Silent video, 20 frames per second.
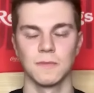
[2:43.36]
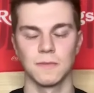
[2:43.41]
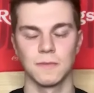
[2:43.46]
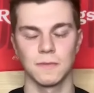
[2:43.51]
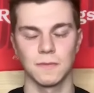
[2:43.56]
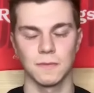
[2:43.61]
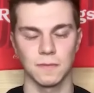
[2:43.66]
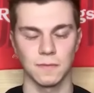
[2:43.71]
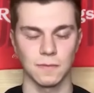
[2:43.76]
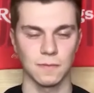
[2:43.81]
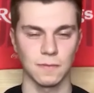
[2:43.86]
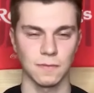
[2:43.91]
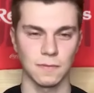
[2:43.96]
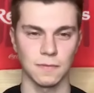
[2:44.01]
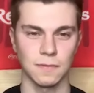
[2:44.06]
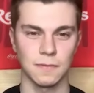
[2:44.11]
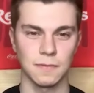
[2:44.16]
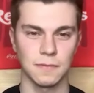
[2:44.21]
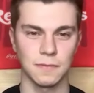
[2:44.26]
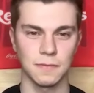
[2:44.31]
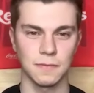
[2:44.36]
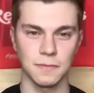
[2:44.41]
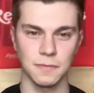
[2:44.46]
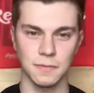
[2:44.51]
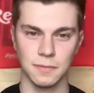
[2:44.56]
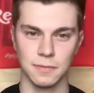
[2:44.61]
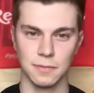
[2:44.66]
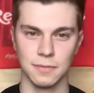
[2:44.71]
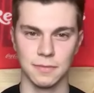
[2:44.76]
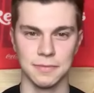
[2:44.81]
two minutes later,
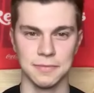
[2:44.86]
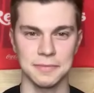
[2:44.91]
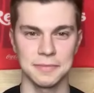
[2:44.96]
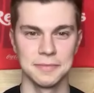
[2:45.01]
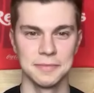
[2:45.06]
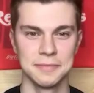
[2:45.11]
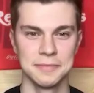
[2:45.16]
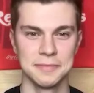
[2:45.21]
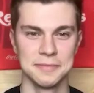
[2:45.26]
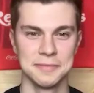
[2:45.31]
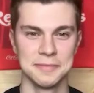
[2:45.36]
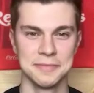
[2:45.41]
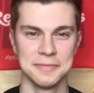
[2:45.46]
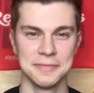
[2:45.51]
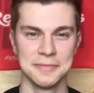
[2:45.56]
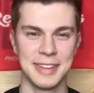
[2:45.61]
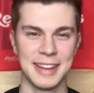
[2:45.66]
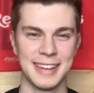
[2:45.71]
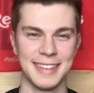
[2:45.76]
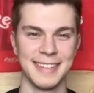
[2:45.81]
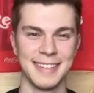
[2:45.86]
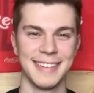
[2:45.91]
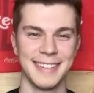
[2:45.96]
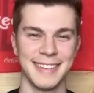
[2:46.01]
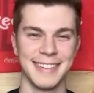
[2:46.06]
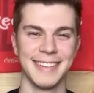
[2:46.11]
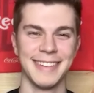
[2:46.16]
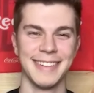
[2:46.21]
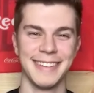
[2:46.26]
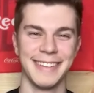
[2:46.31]
I
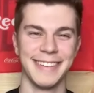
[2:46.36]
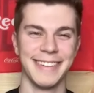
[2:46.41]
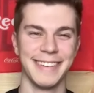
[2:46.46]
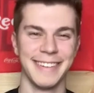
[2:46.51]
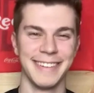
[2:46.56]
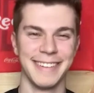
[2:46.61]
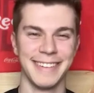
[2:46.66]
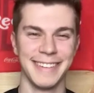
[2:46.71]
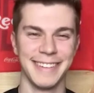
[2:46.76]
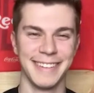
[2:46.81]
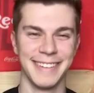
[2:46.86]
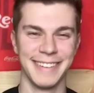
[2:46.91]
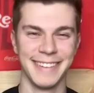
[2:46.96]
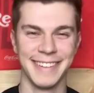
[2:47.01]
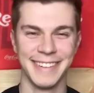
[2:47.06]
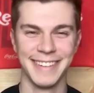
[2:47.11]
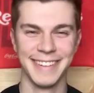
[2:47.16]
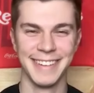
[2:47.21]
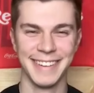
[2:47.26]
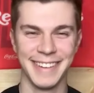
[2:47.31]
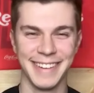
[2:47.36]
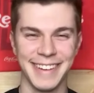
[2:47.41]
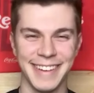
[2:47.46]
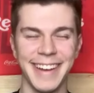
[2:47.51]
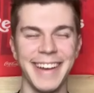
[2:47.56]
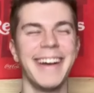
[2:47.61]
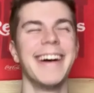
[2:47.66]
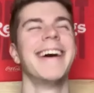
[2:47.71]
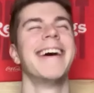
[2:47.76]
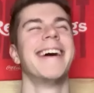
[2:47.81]
proceeded to slap
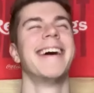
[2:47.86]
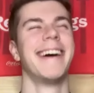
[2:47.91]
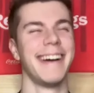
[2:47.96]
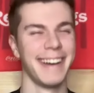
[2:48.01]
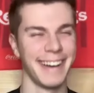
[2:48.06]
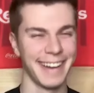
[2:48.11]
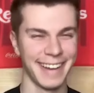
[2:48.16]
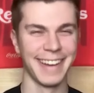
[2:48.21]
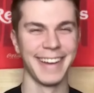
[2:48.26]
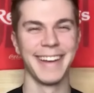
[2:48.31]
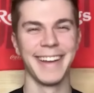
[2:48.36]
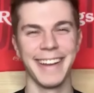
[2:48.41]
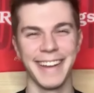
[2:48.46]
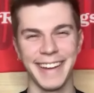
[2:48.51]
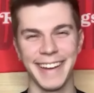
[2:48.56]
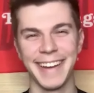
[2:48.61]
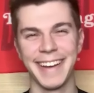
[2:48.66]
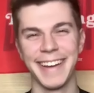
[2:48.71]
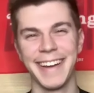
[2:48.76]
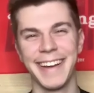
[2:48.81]
something on myself.